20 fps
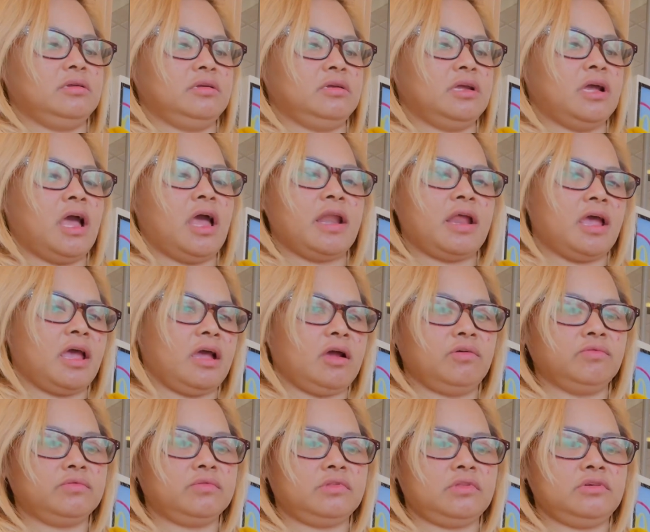got
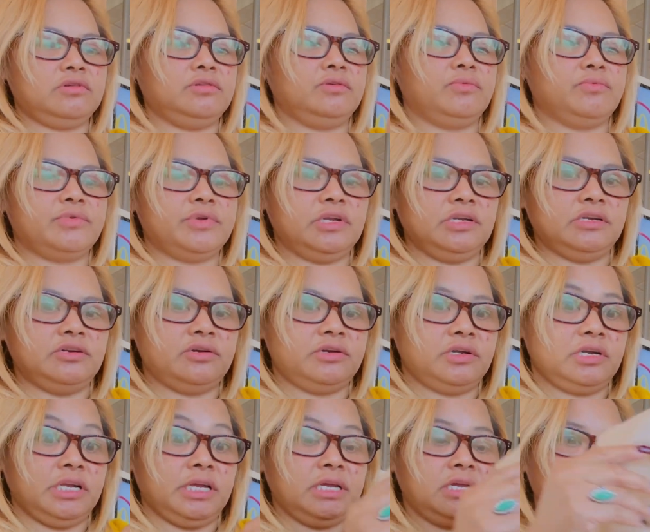out really
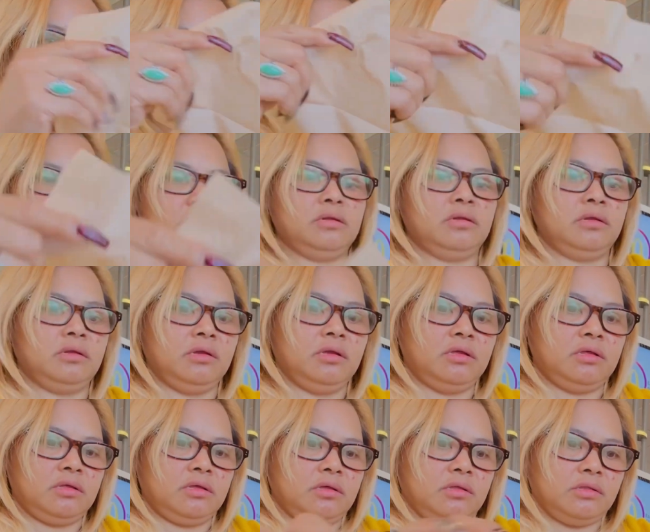early
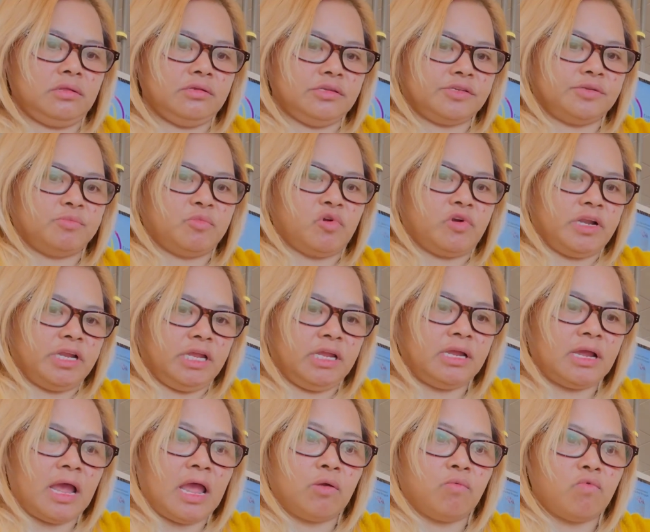this
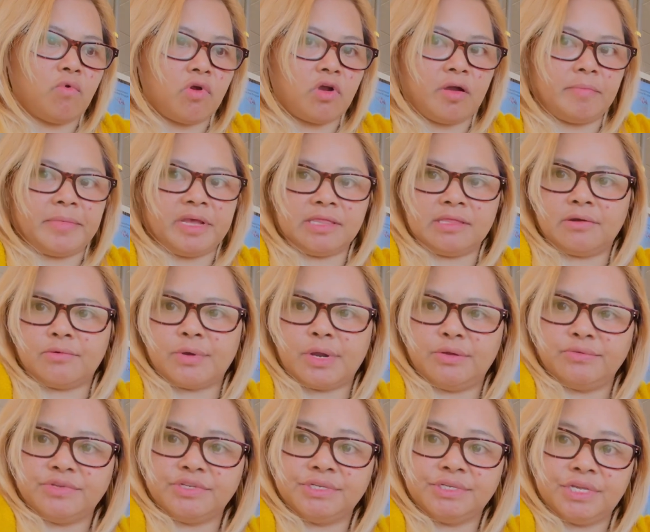morning. I woke up at
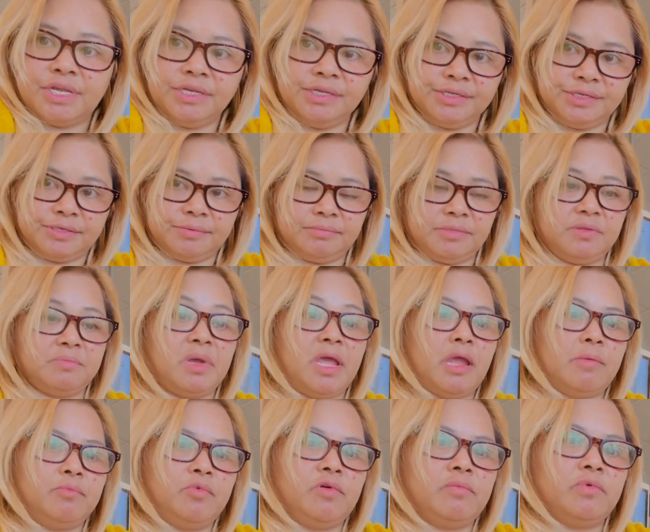around 6 and
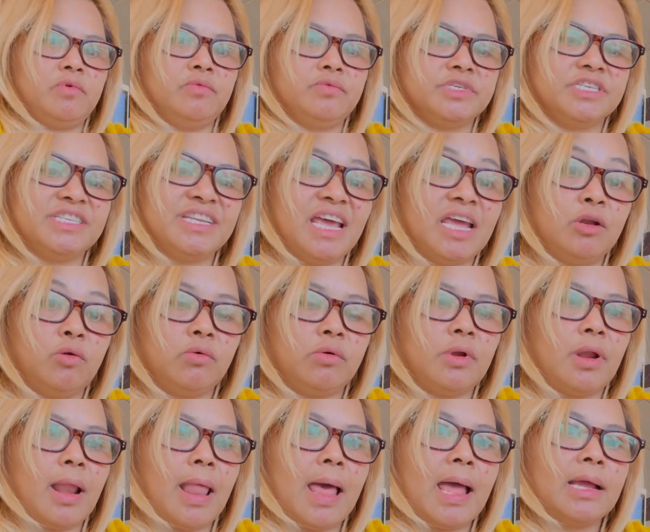my appointment was 9
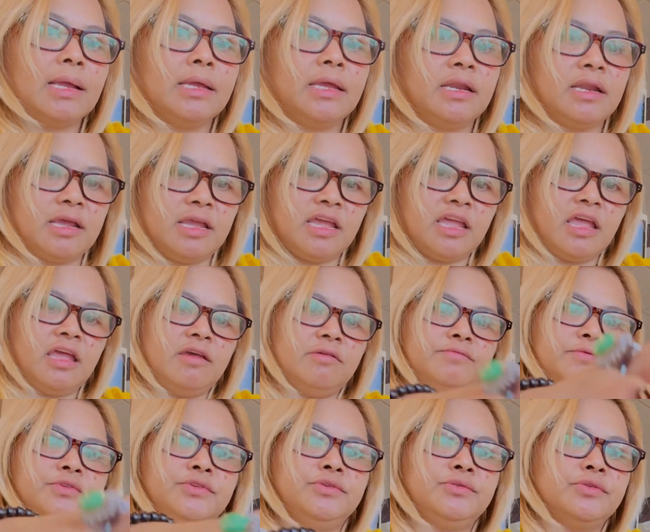o'clock, and I
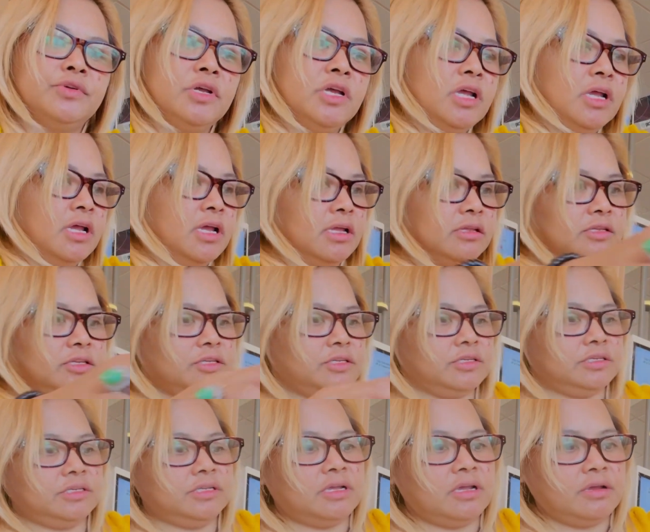have to,
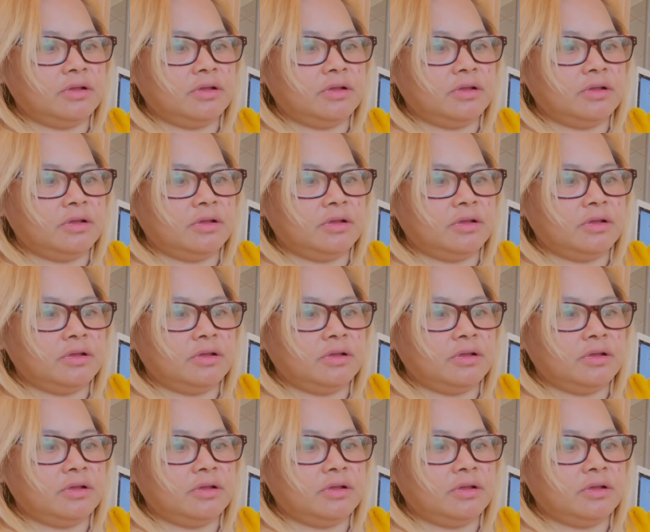it's